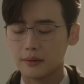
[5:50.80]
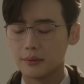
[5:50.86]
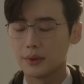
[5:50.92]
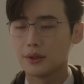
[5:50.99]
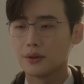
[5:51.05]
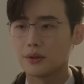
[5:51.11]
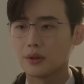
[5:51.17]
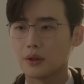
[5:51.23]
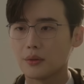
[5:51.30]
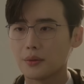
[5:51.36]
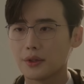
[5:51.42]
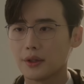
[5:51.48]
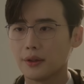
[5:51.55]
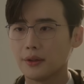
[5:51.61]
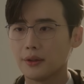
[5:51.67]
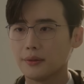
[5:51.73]
Ahn
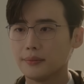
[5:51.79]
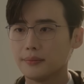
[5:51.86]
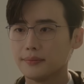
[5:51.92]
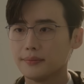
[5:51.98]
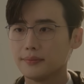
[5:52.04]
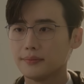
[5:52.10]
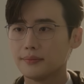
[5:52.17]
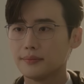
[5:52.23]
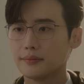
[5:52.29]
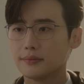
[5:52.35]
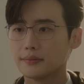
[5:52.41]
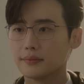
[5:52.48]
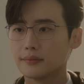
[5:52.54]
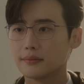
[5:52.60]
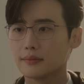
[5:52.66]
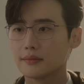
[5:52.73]
Joo-hyung remained cold
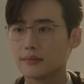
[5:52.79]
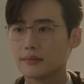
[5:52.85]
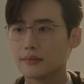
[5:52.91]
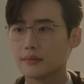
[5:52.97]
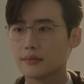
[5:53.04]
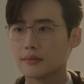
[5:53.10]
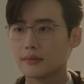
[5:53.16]
as ice.